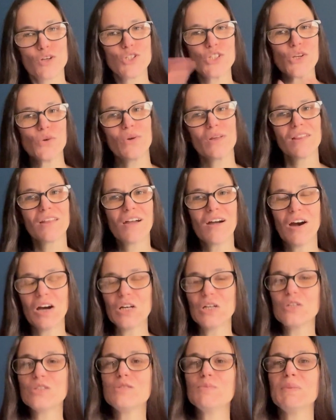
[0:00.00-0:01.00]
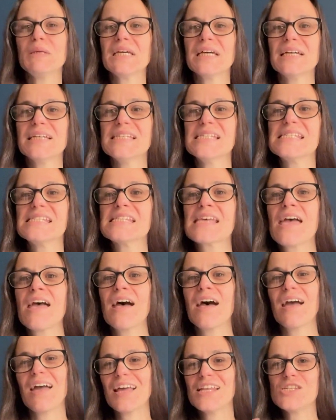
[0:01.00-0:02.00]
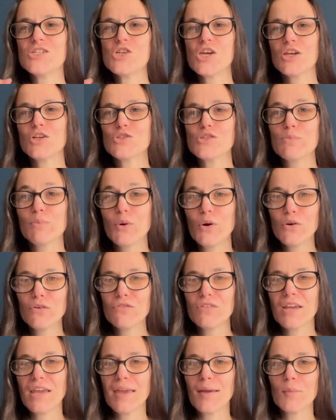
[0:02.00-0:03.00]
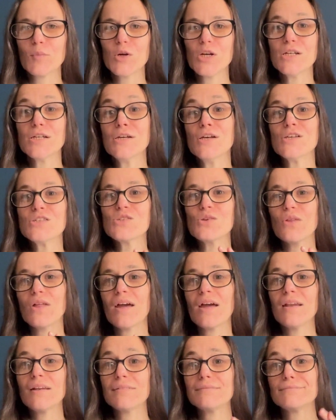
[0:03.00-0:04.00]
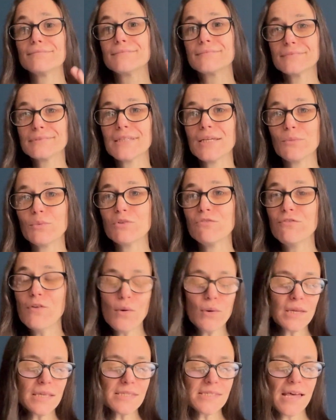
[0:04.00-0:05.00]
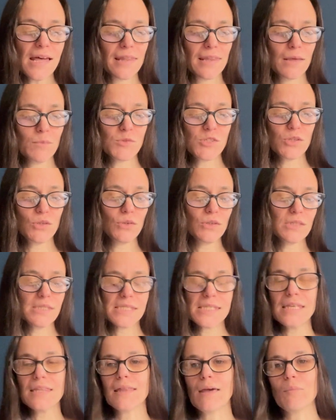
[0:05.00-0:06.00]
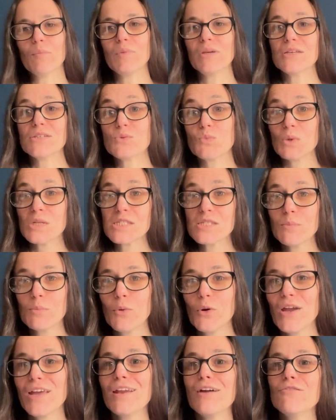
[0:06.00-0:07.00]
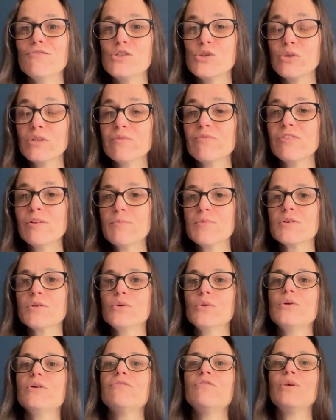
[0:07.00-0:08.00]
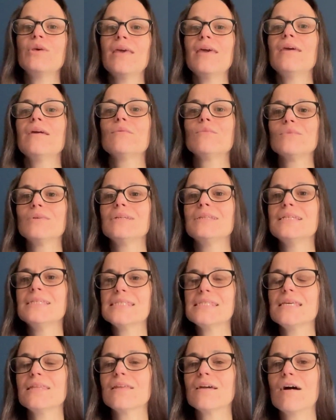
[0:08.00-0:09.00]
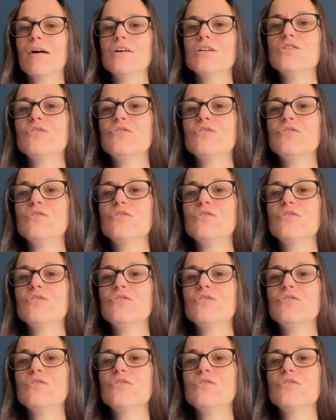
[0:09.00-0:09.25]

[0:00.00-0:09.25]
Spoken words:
showing the cards because I had to change the mode of the camera so that it would focus on them so you could see them, because what's the point of doing a flip through if you can't really see the cards